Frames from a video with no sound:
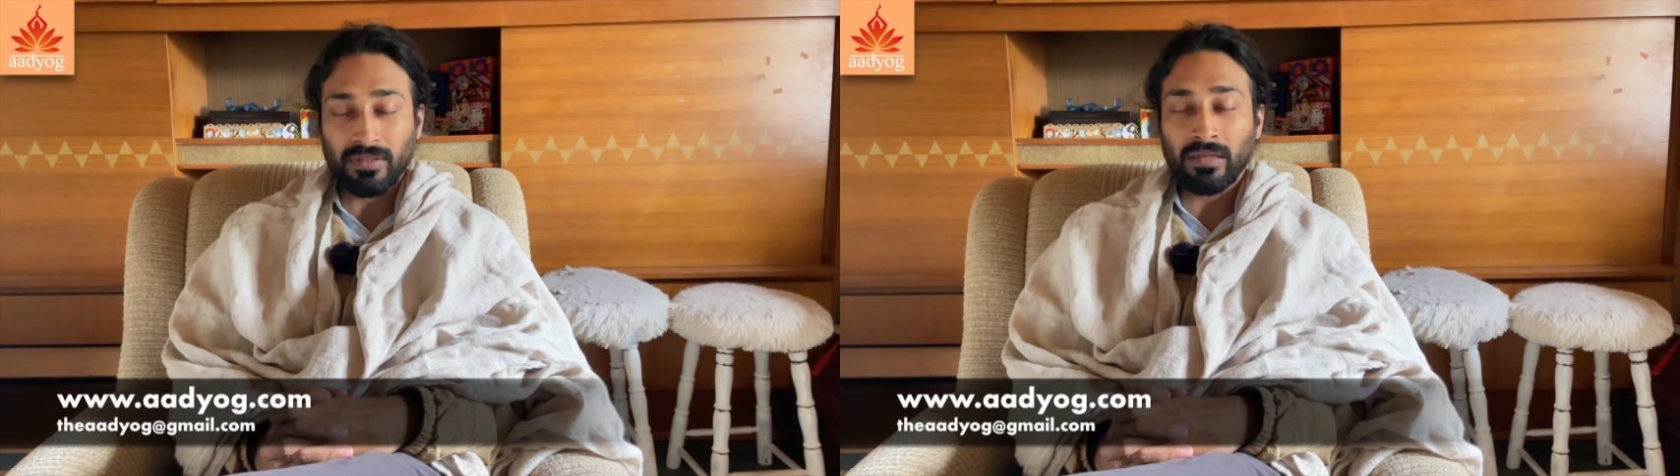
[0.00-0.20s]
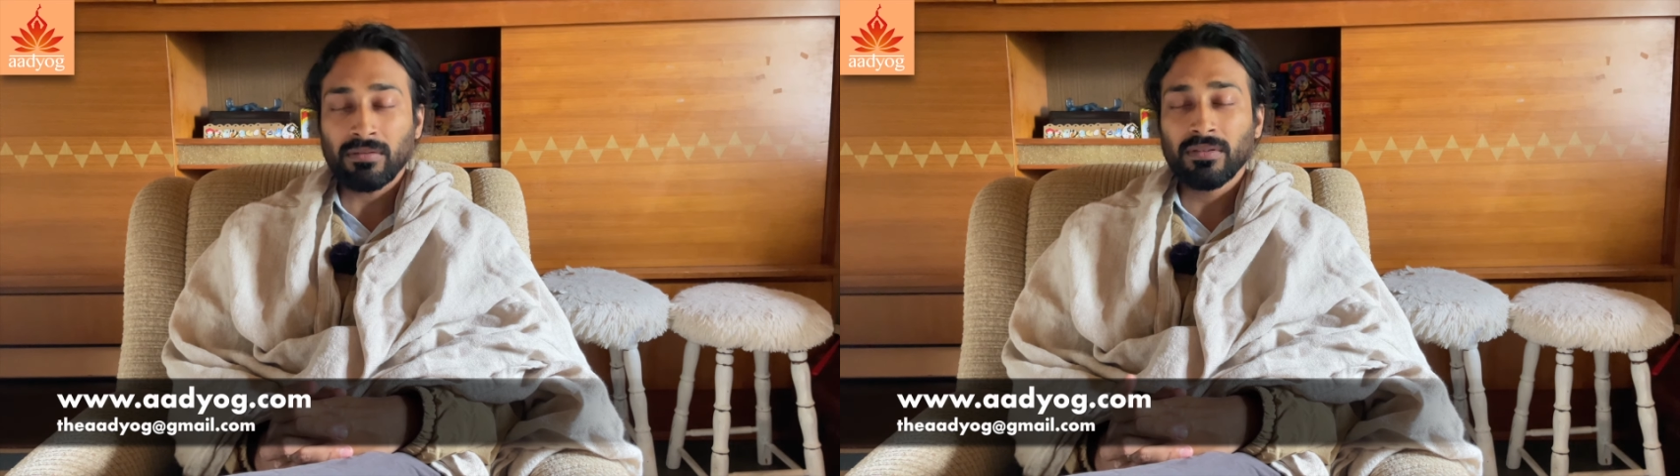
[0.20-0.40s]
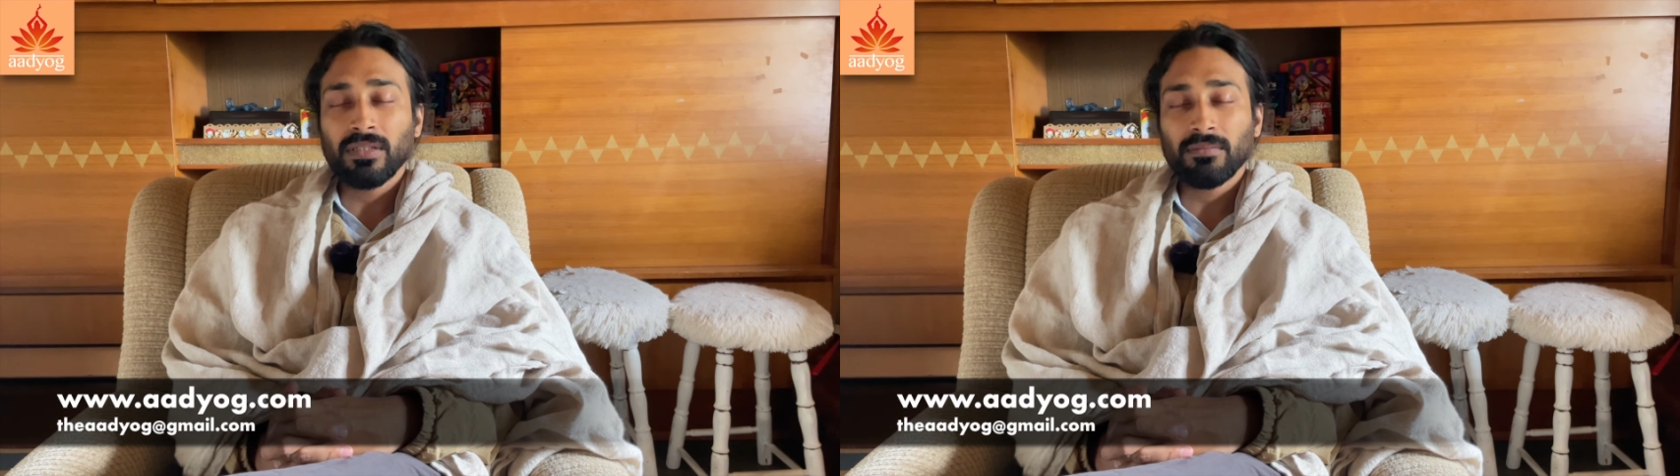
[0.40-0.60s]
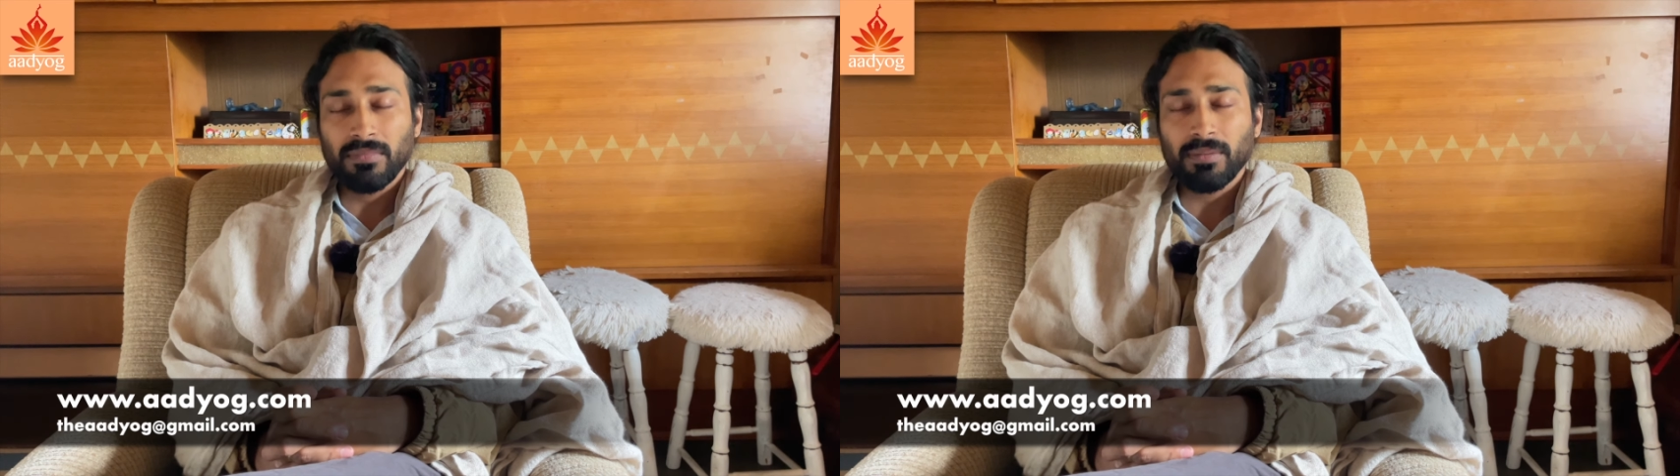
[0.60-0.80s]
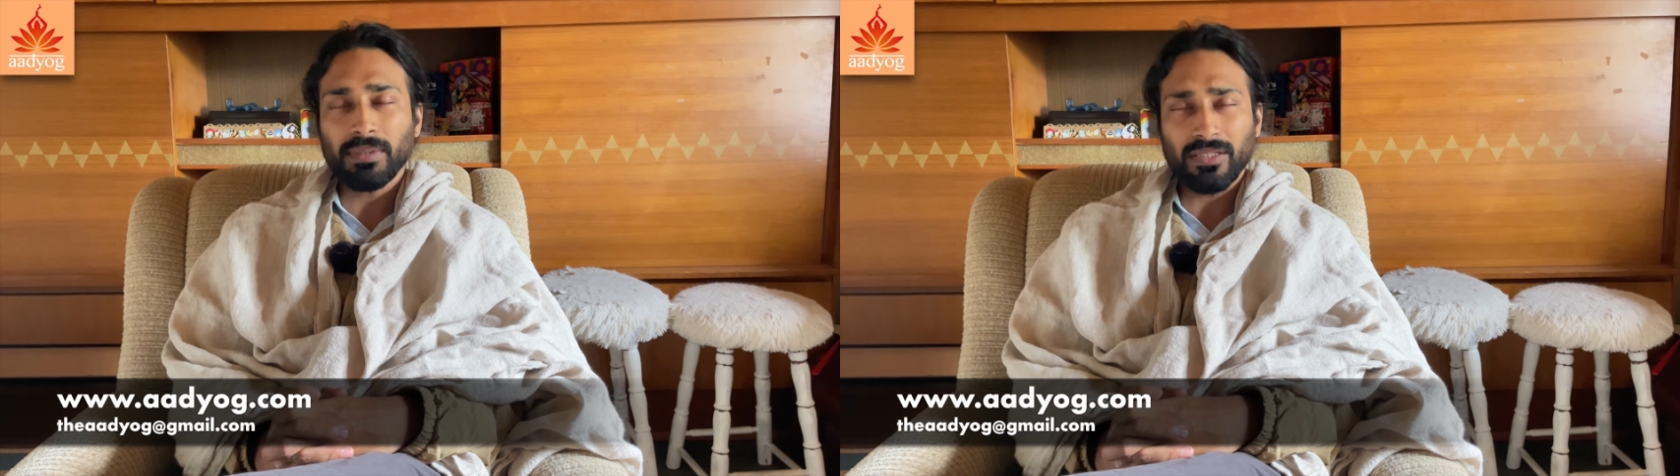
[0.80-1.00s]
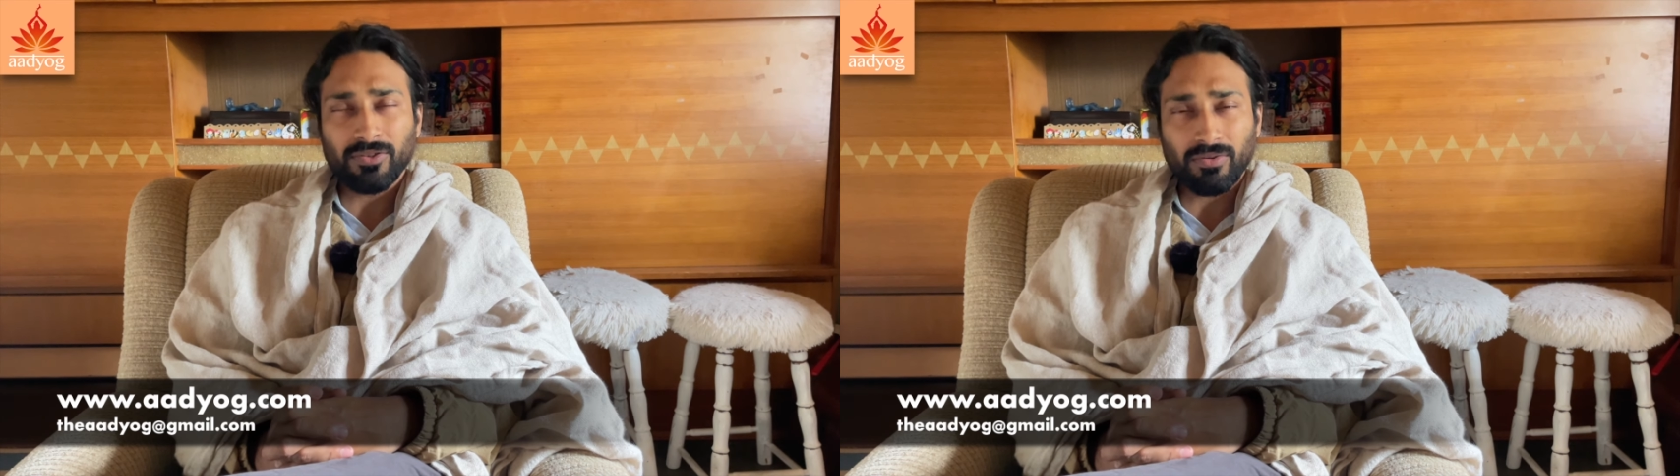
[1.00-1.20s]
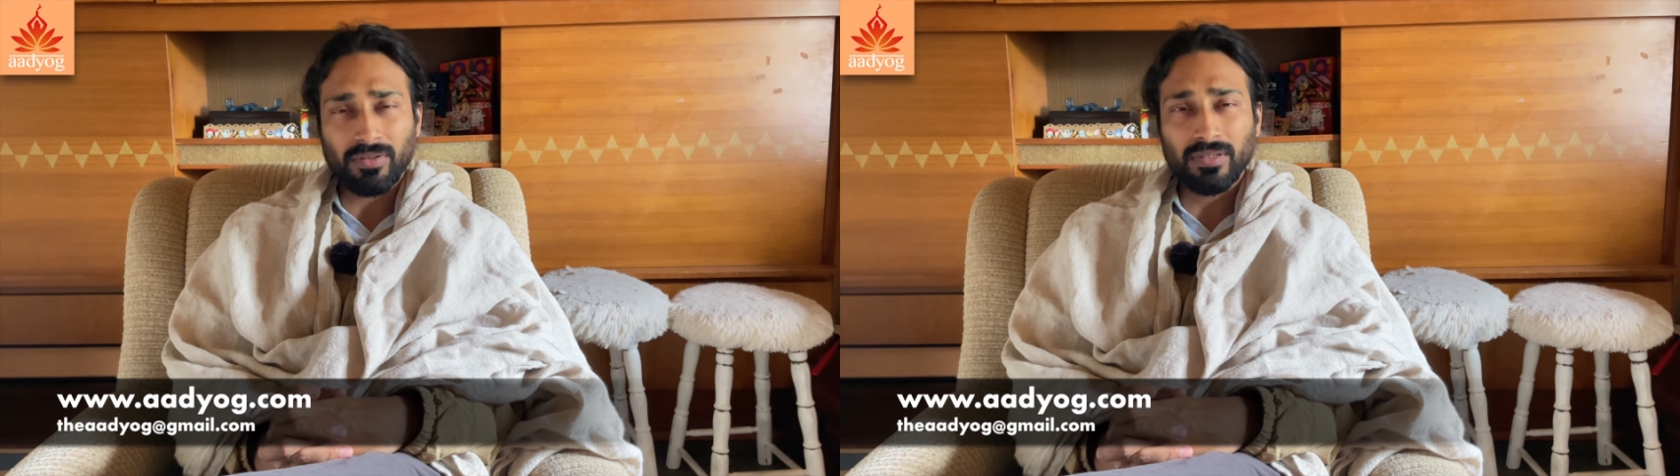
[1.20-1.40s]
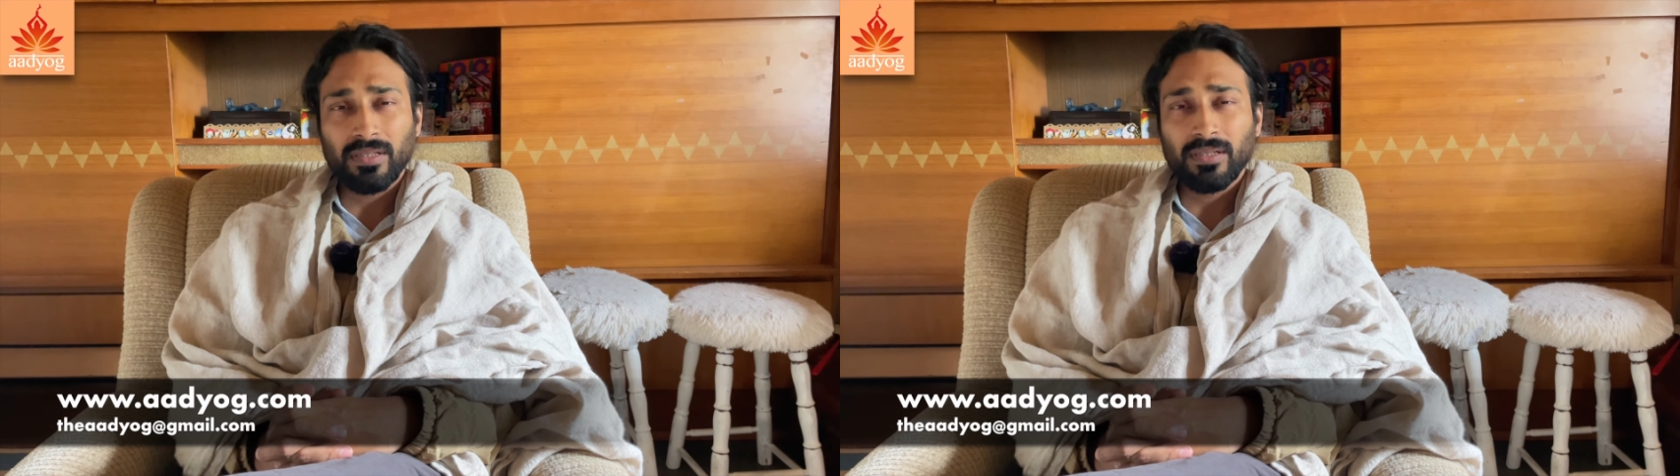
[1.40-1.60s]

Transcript: now, maybe later on,